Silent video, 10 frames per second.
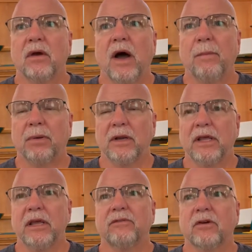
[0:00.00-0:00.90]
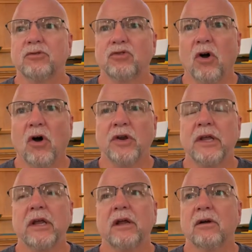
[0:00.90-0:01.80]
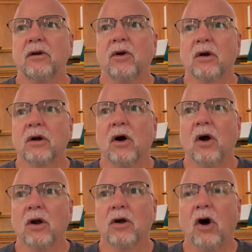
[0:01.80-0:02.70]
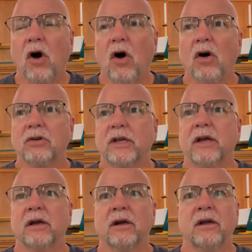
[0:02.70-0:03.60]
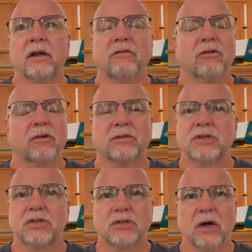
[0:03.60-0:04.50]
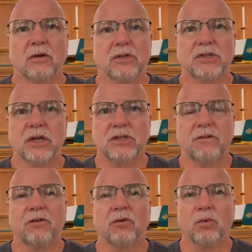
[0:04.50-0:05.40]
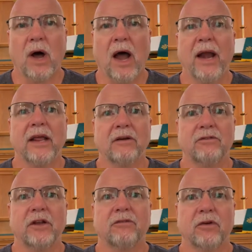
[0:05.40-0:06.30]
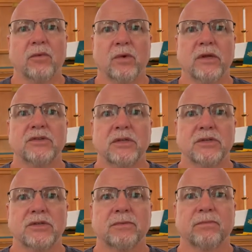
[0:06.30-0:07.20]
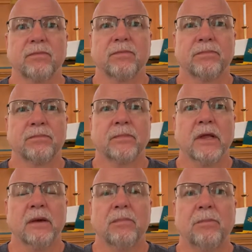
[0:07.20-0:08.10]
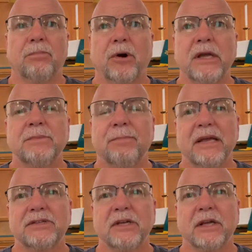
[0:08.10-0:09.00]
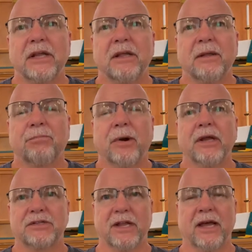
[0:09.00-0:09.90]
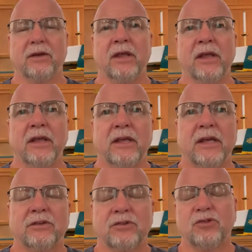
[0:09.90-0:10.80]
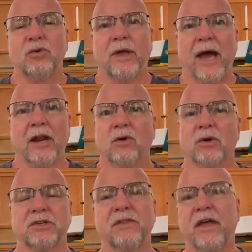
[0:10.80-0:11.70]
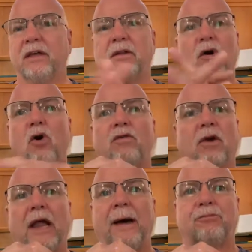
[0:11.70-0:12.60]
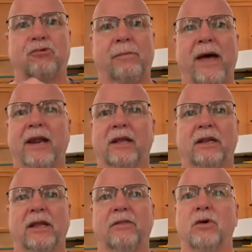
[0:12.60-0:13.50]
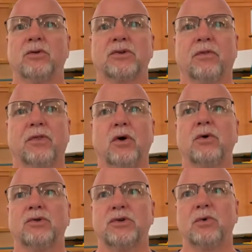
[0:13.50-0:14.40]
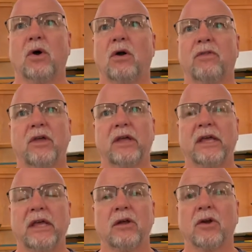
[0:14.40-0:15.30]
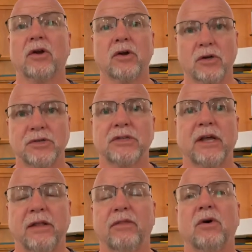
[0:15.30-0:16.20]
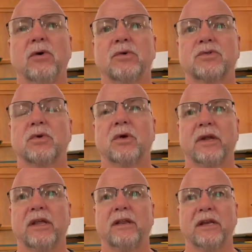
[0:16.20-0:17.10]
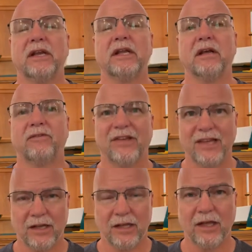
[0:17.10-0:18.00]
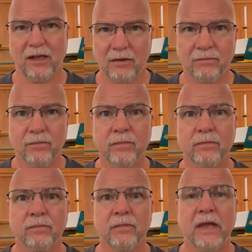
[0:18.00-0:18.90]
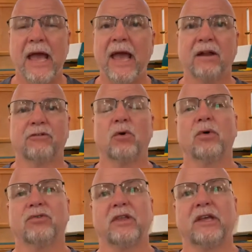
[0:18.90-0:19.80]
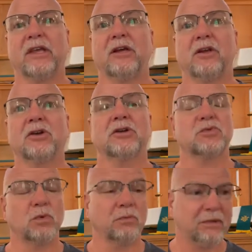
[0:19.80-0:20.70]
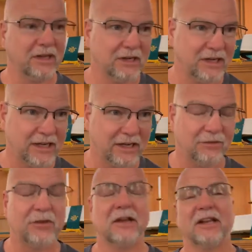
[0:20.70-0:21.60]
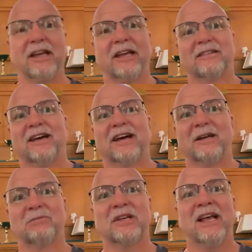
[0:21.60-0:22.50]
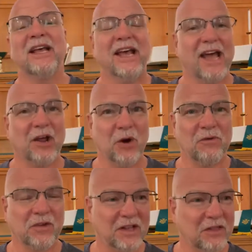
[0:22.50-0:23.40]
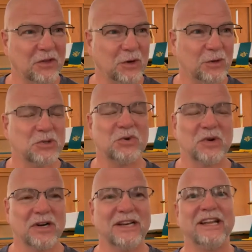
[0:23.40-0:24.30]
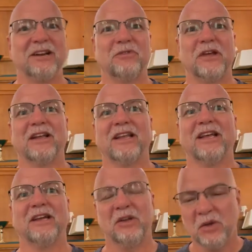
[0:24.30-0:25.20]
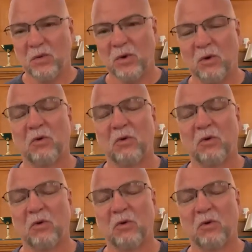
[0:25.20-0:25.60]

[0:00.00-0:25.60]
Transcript: I believe, are drawn here or are called here for such a variety of different reasons. But basically, it breaks down into two categories, and they overlap dramatically. And those are those who are the healers and those who are in the need of healing. And of course, the healers will be in need of healing at times. And hopefully those who are in need of healing will